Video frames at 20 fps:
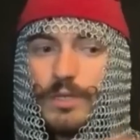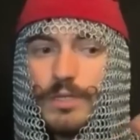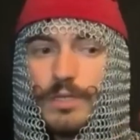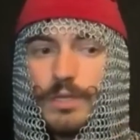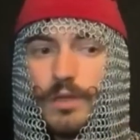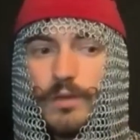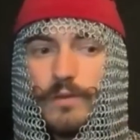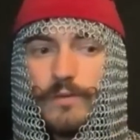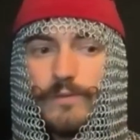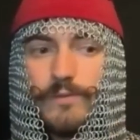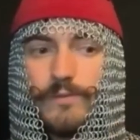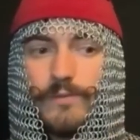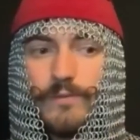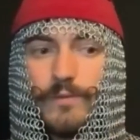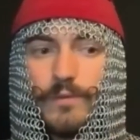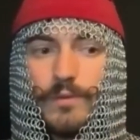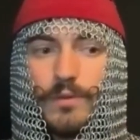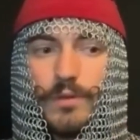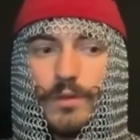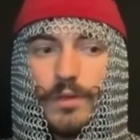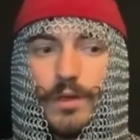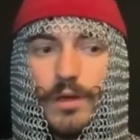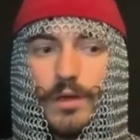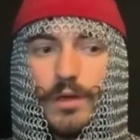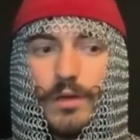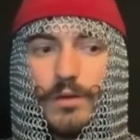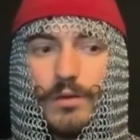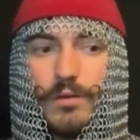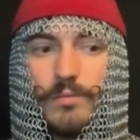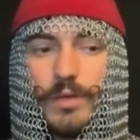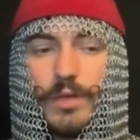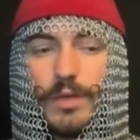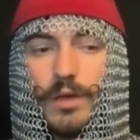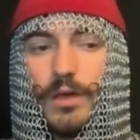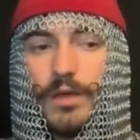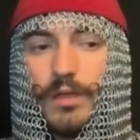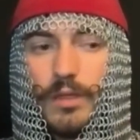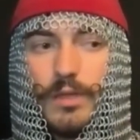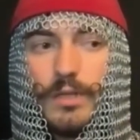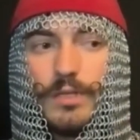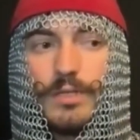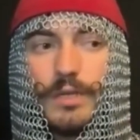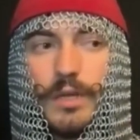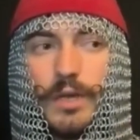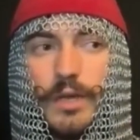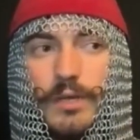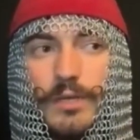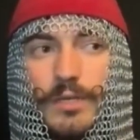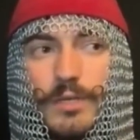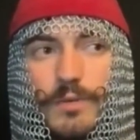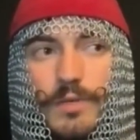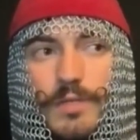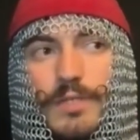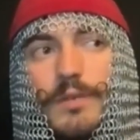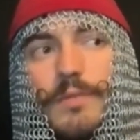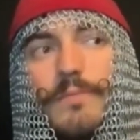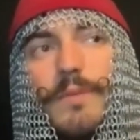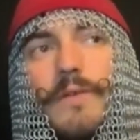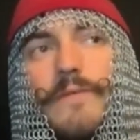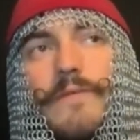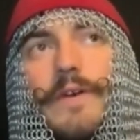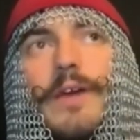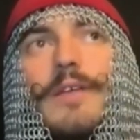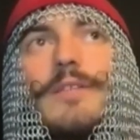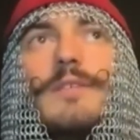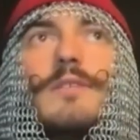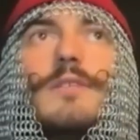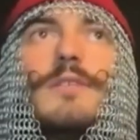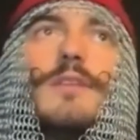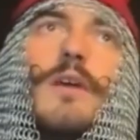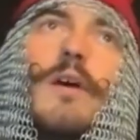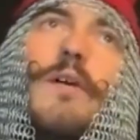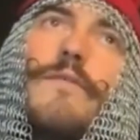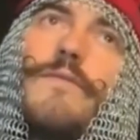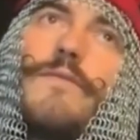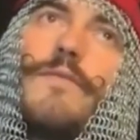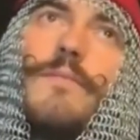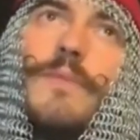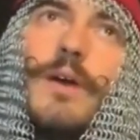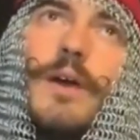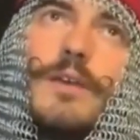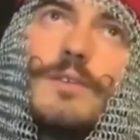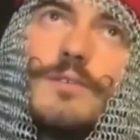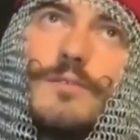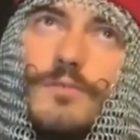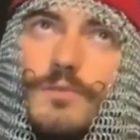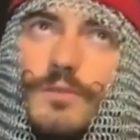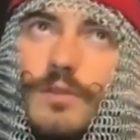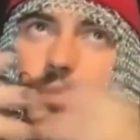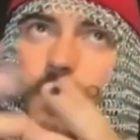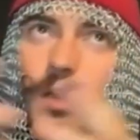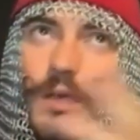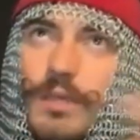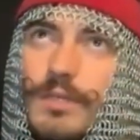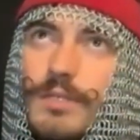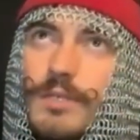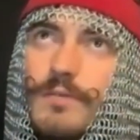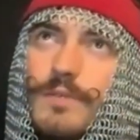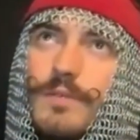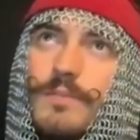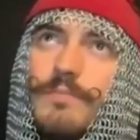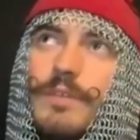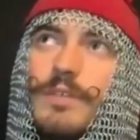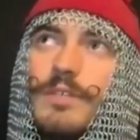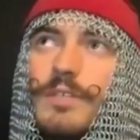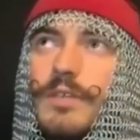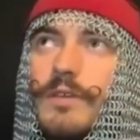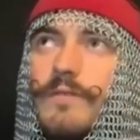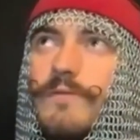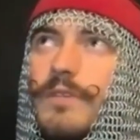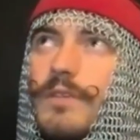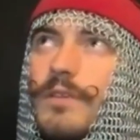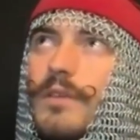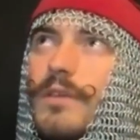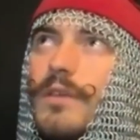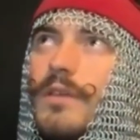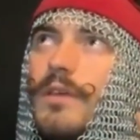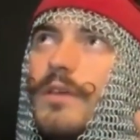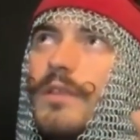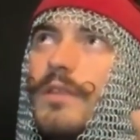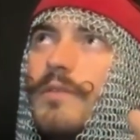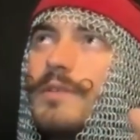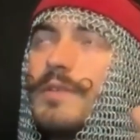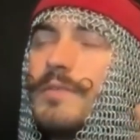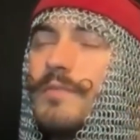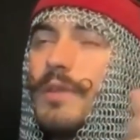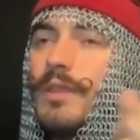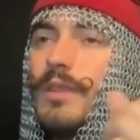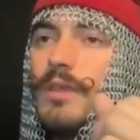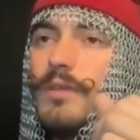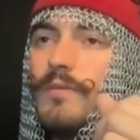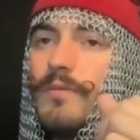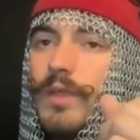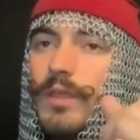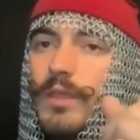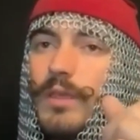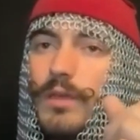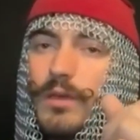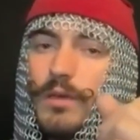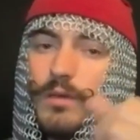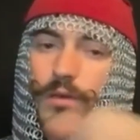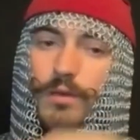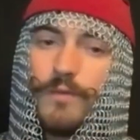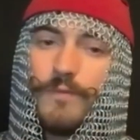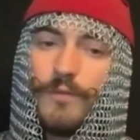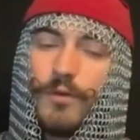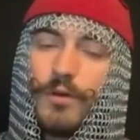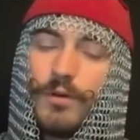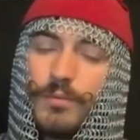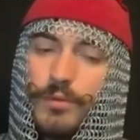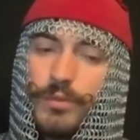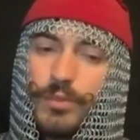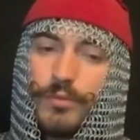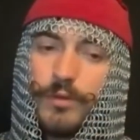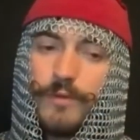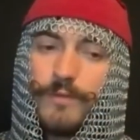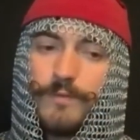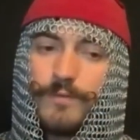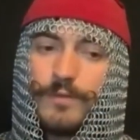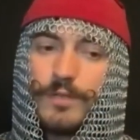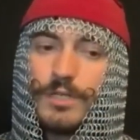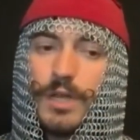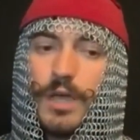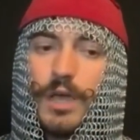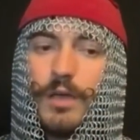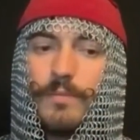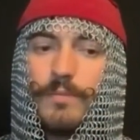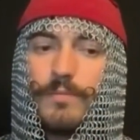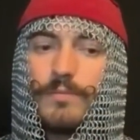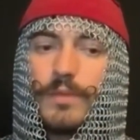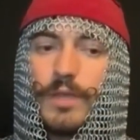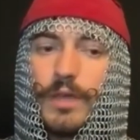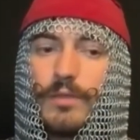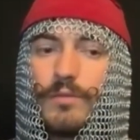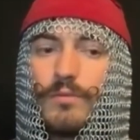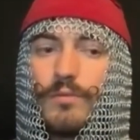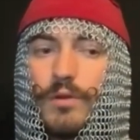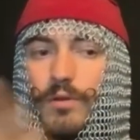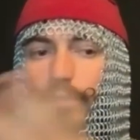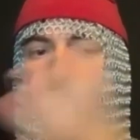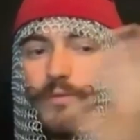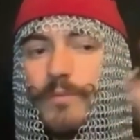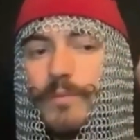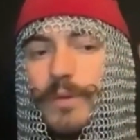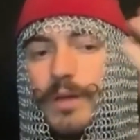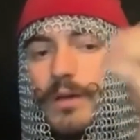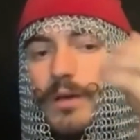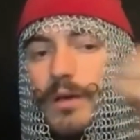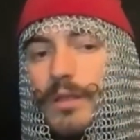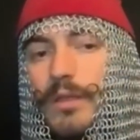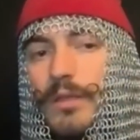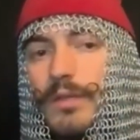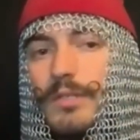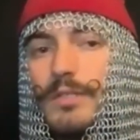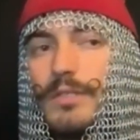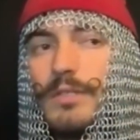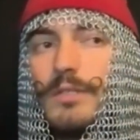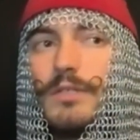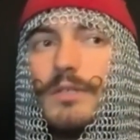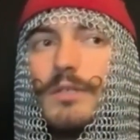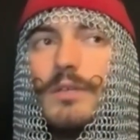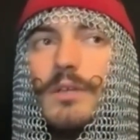stuff. In college, I switched up my fashion stuff from high school to college. There was a big shift. There was a really, really affordable thrift shop down the road from my college.